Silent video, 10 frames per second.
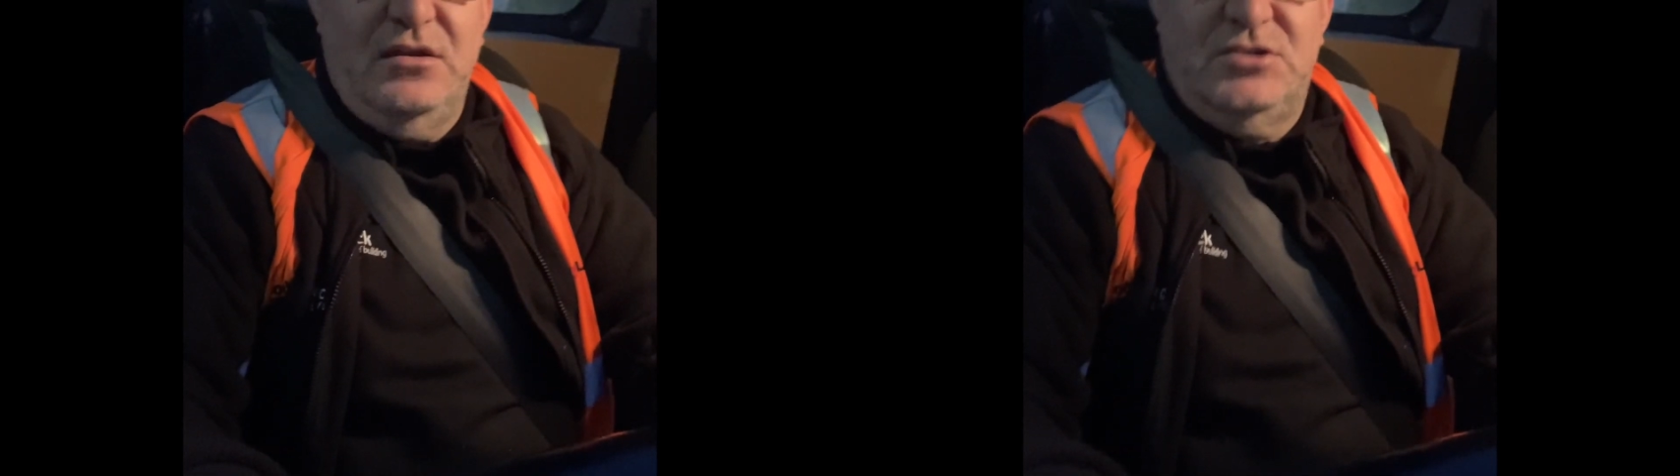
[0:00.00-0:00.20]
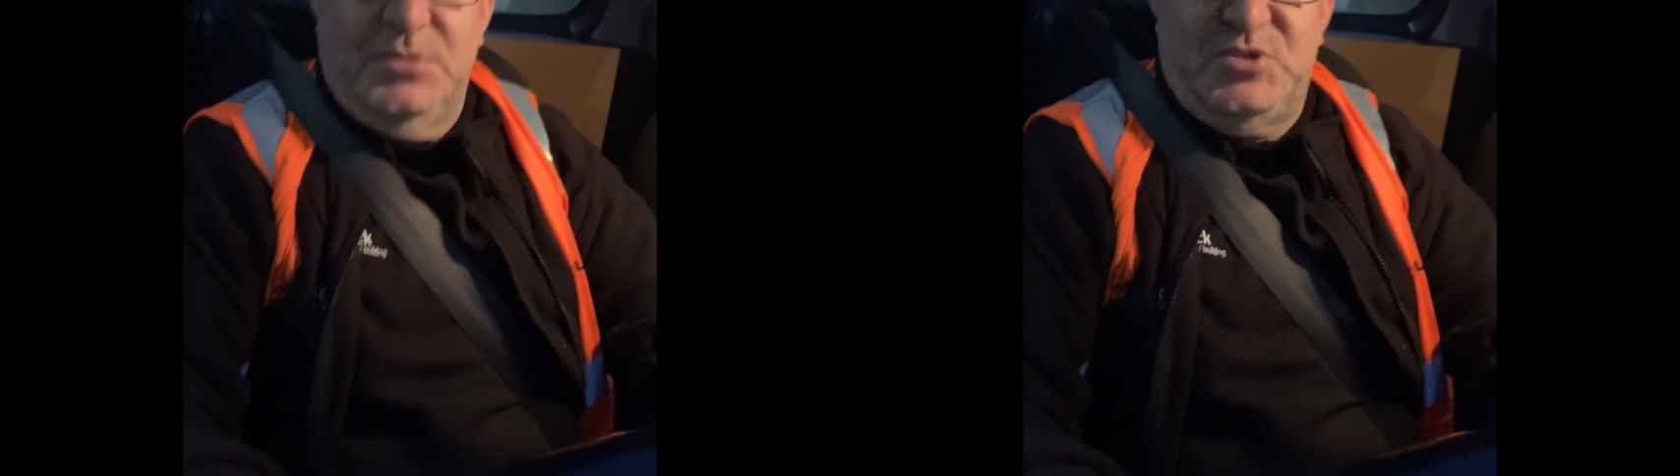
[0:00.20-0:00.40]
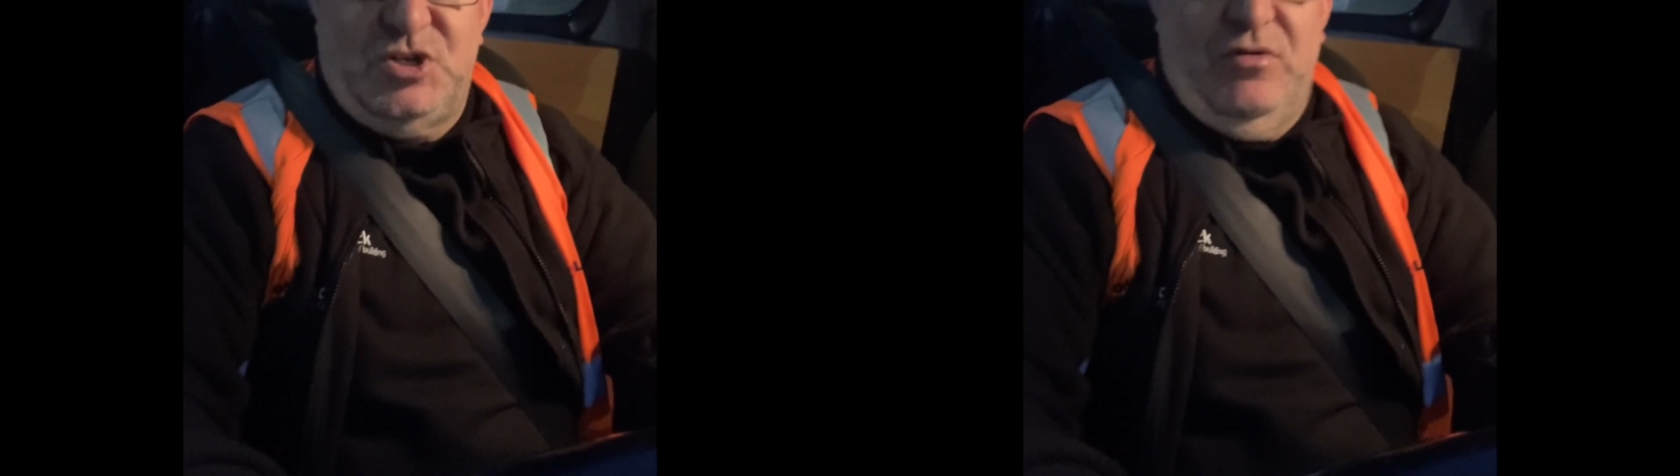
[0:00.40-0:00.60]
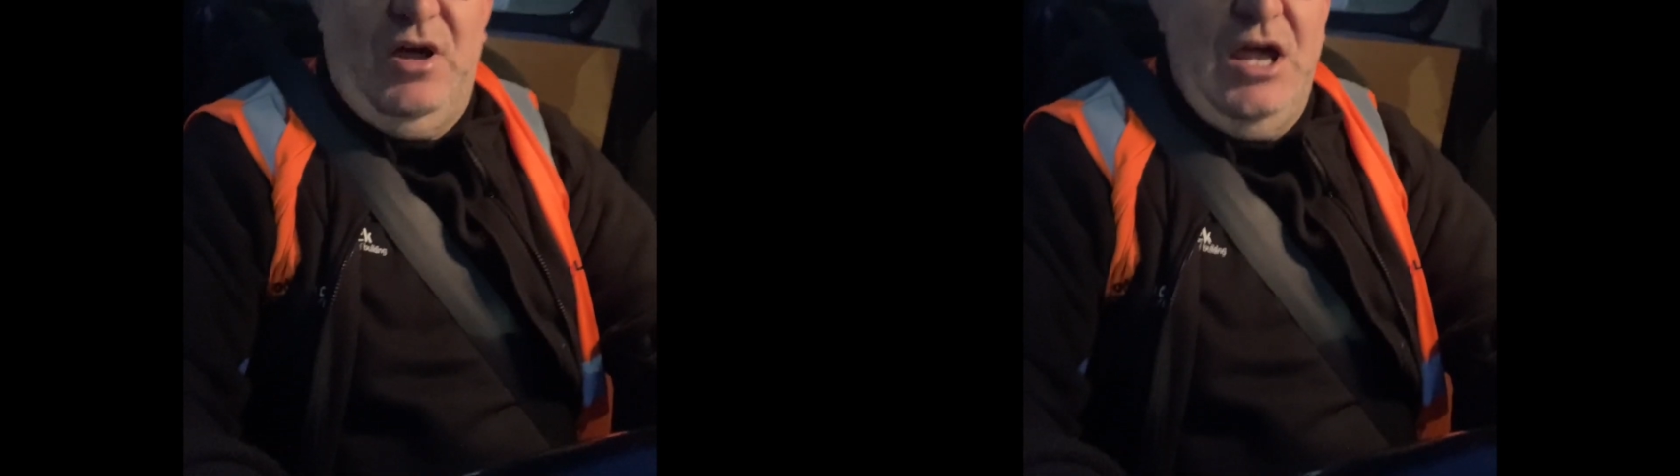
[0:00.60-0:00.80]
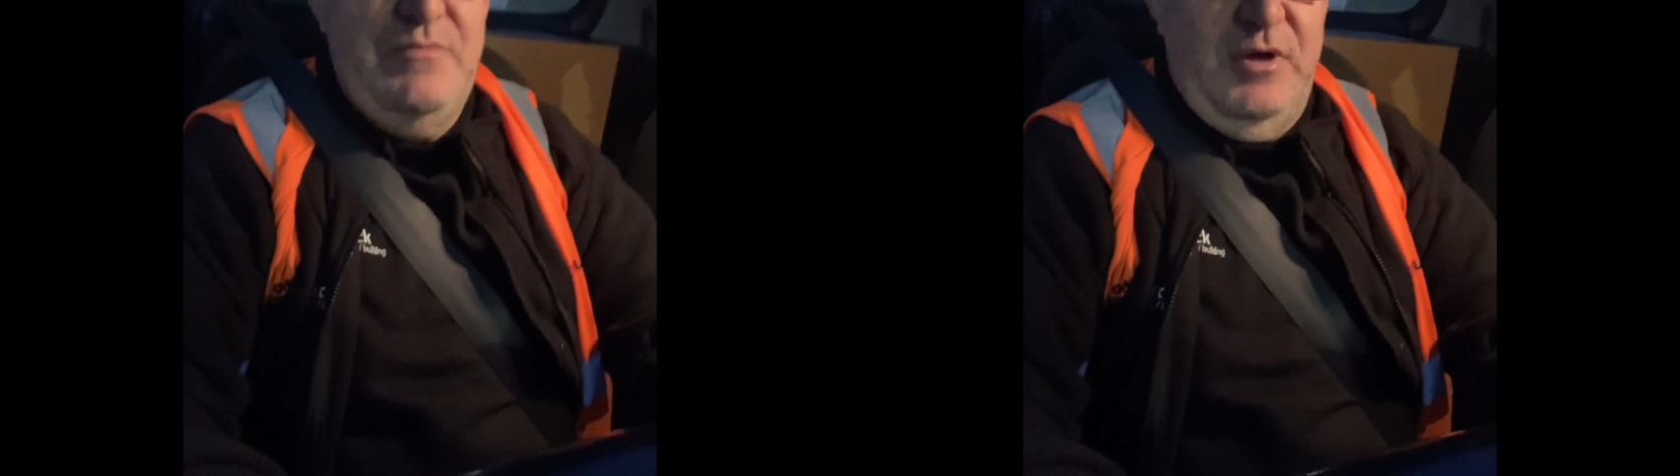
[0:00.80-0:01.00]
and
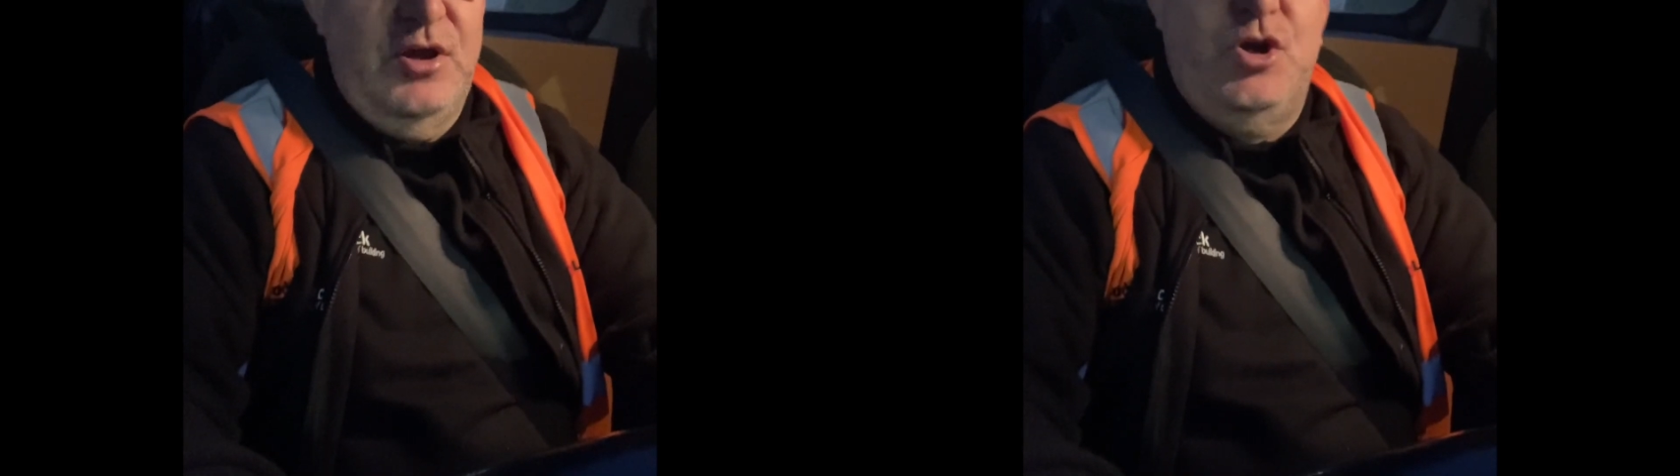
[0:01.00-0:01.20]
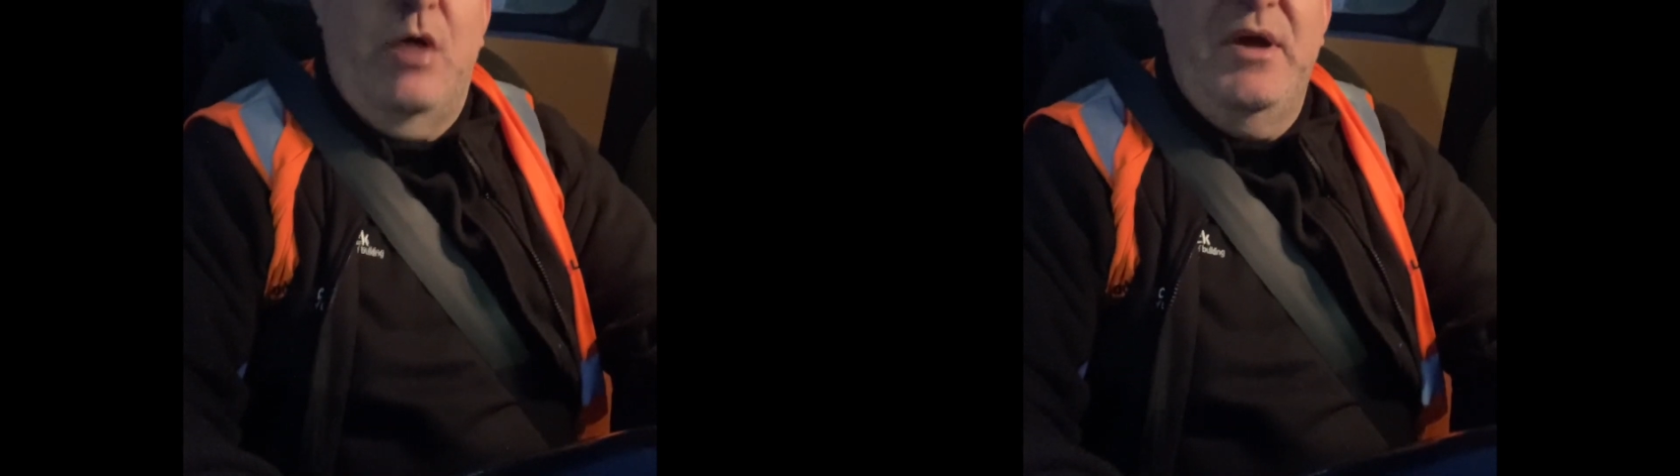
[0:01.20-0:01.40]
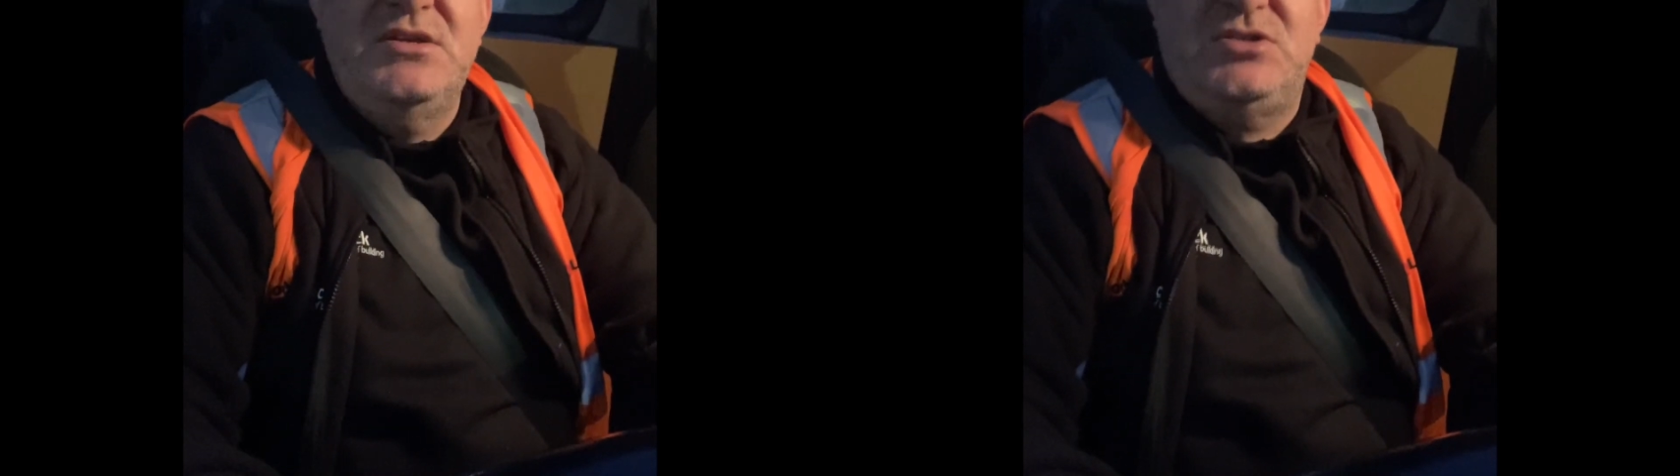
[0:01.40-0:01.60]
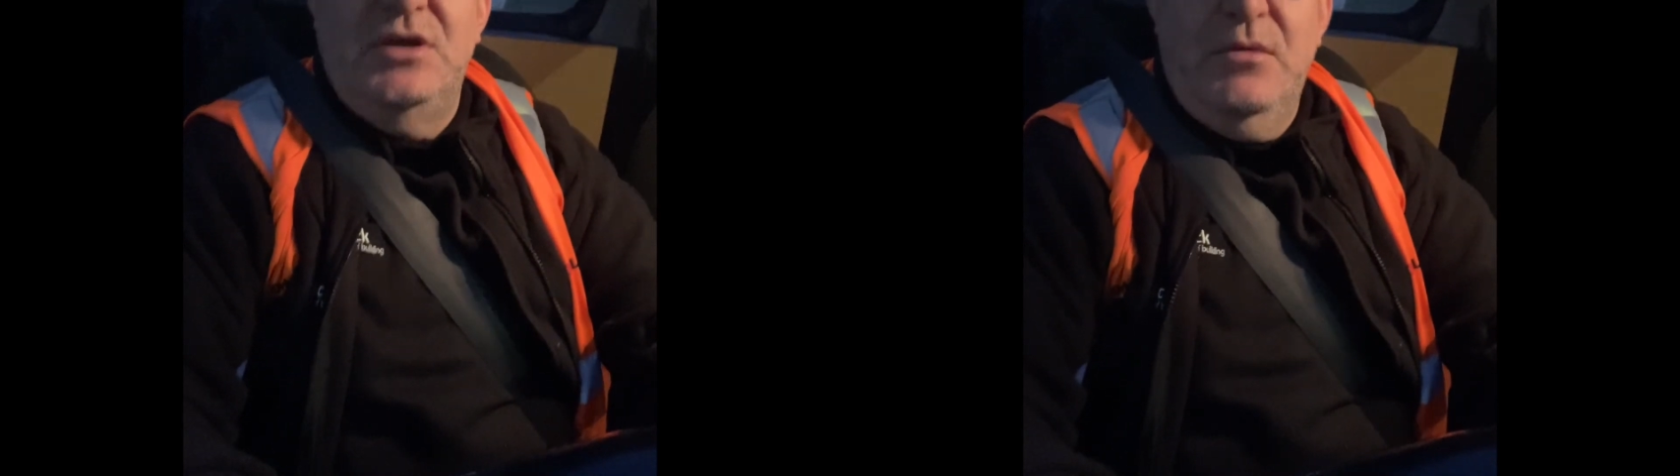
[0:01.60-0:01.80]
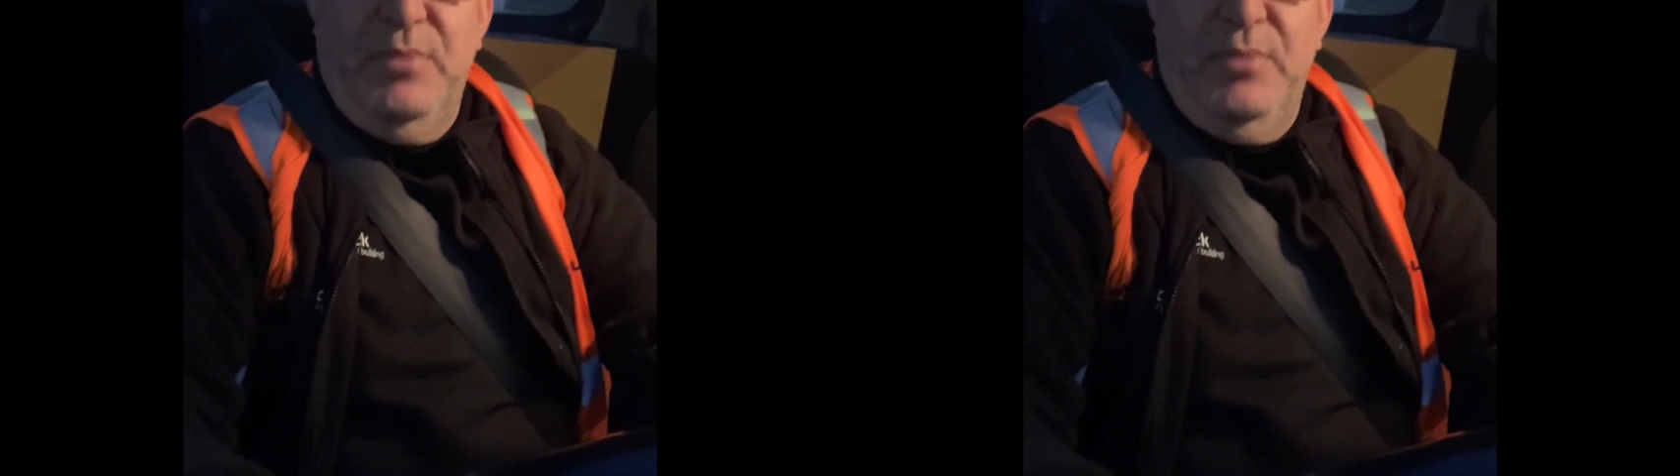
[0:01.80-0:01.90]
subscribe and comment